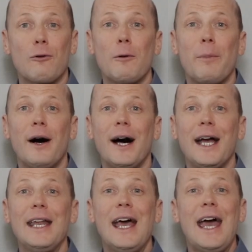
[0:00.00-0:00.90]
group
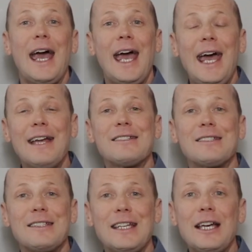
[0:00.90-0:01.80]
behind, and
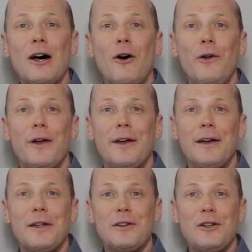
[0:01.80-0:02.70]
still
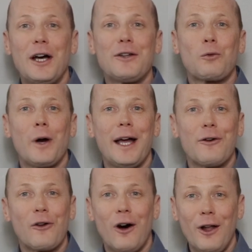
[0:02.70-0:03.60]
the Dutch
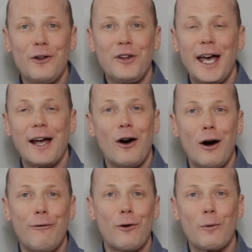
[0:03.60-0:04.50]
riders all intact,
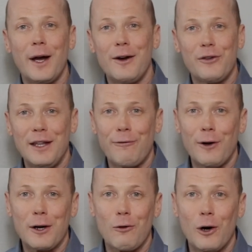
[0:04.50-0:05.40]
all four riders in the
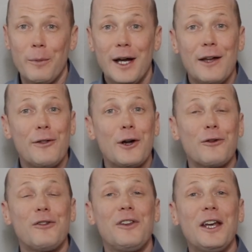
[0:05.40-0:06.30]
front group, they're
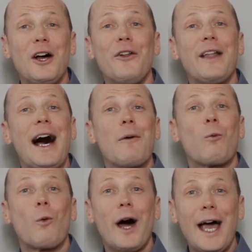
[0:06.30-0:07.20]
still not
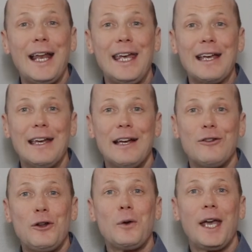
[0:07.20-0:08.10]
riding
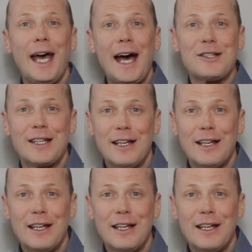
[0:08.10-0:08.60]
to catch